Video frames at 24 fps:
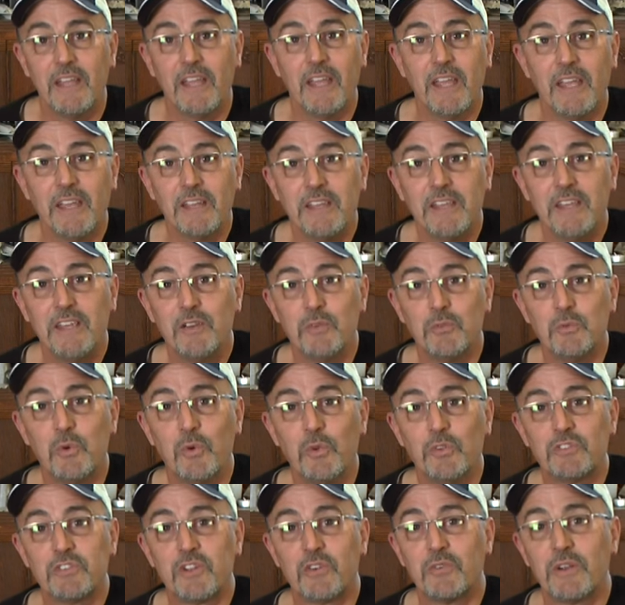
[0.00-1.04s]
any
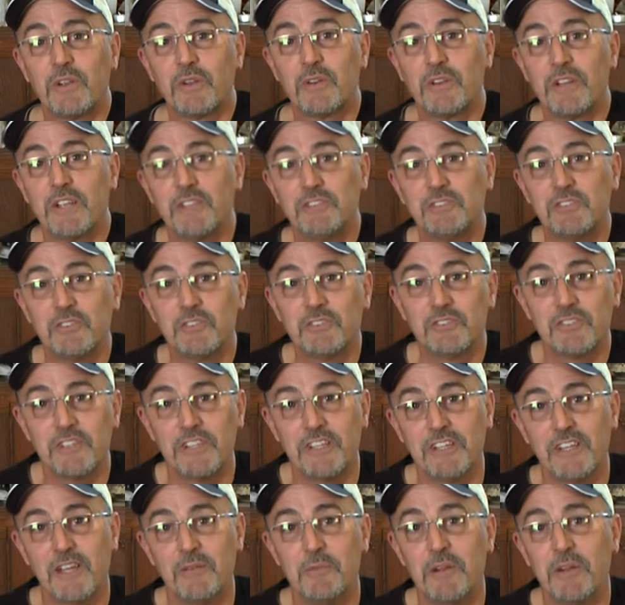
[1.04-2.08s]
rules or regulations
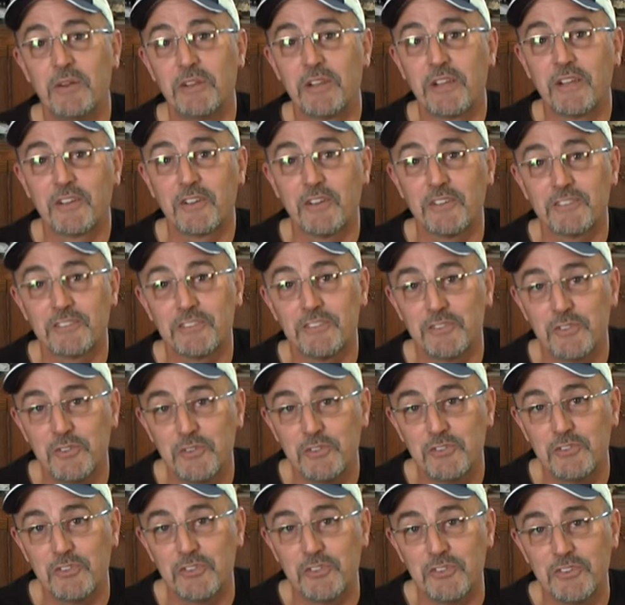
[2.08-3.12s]
in the American
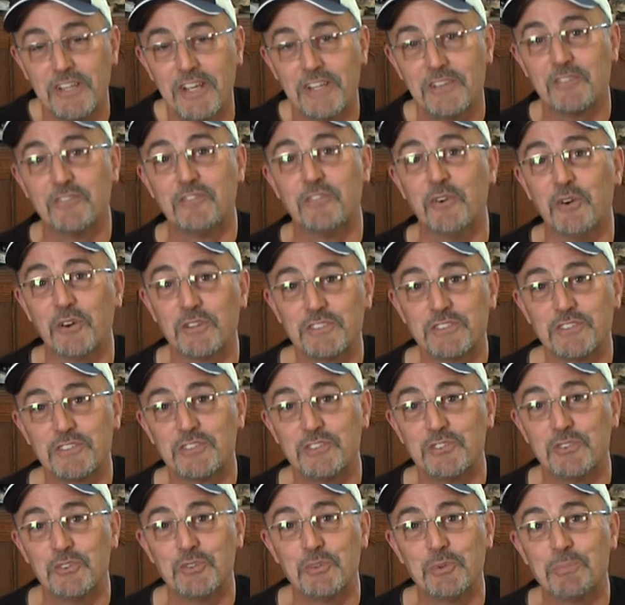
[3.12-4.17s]
Constitution that
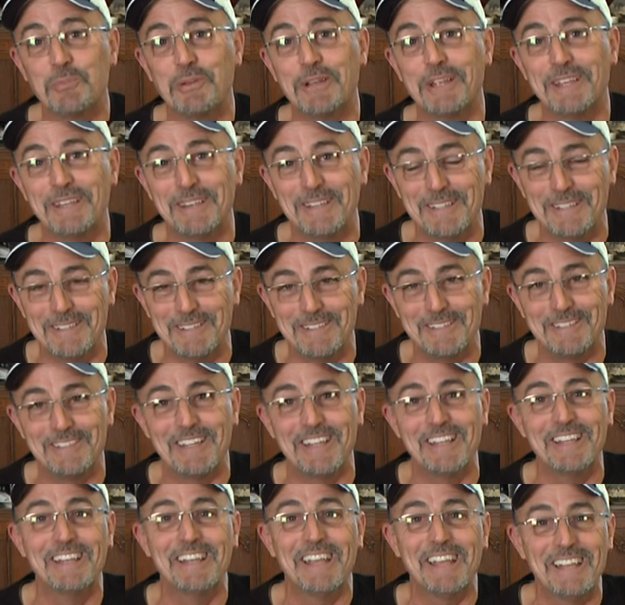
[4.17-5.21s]
forces you to play this
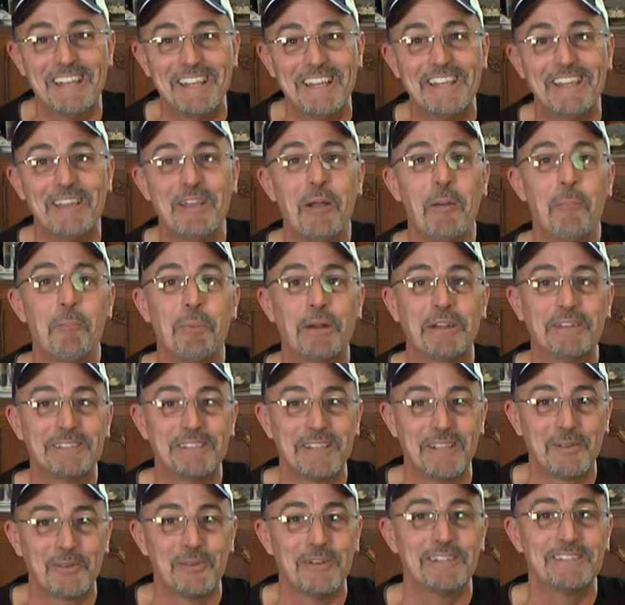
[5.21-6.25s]
in any
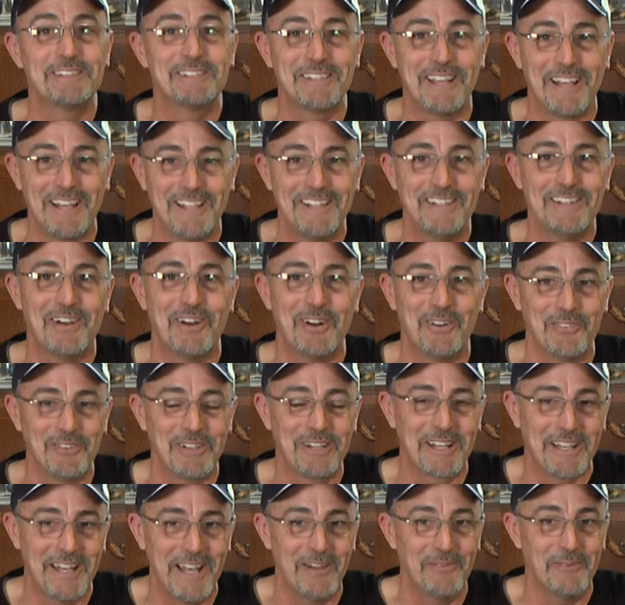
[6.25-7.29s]
particular side of the
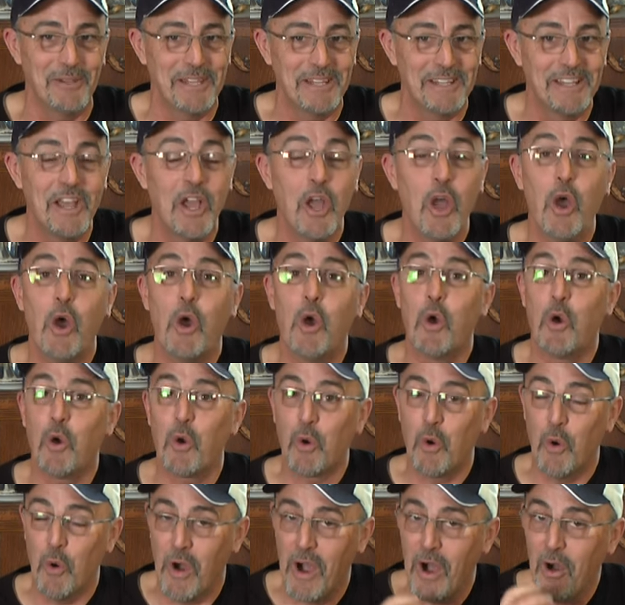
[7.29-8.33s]
clave.
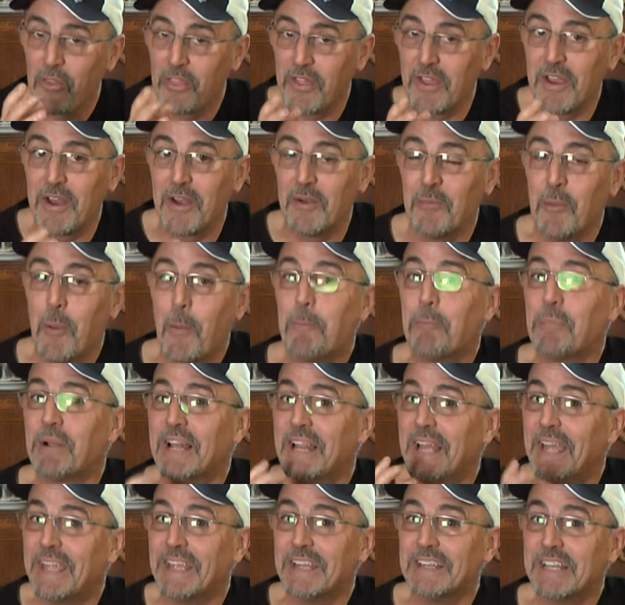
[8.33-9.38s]
Go out there,
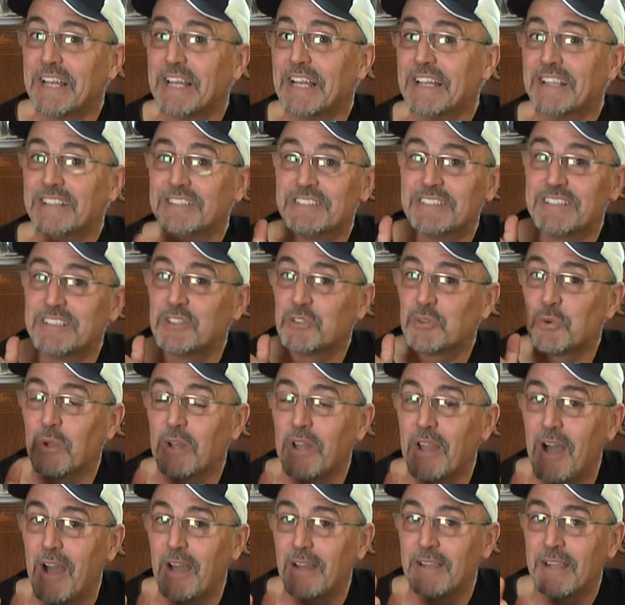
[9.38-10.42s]
play it, listen to a
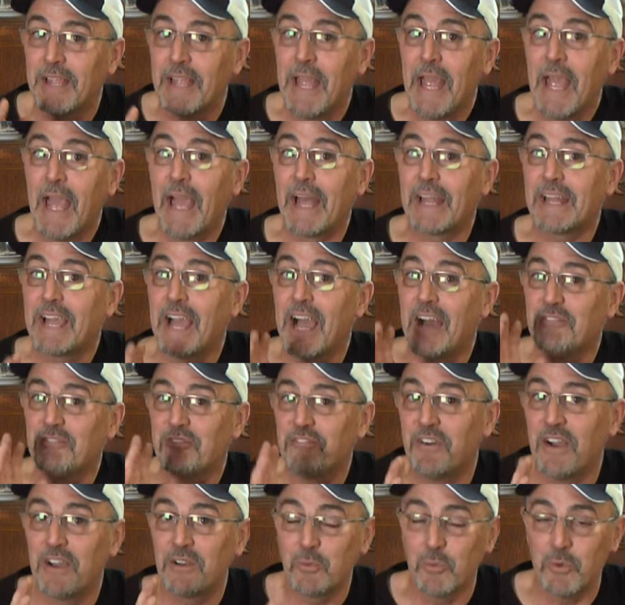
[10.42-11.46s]
lot, and have
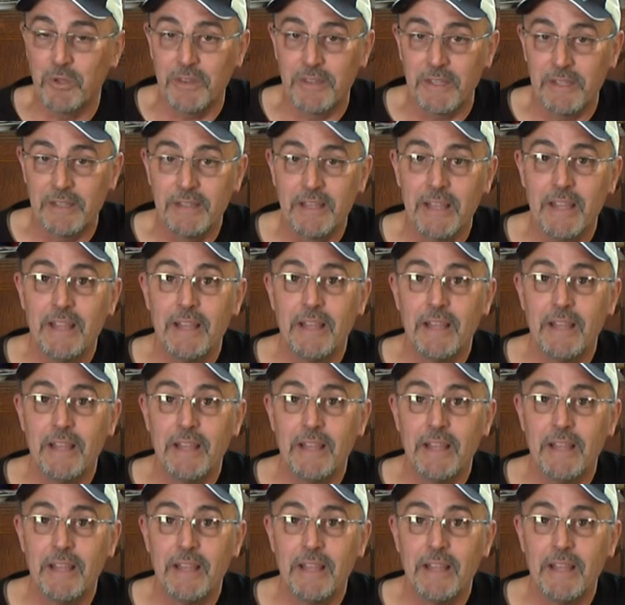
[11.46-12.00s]
fun with it.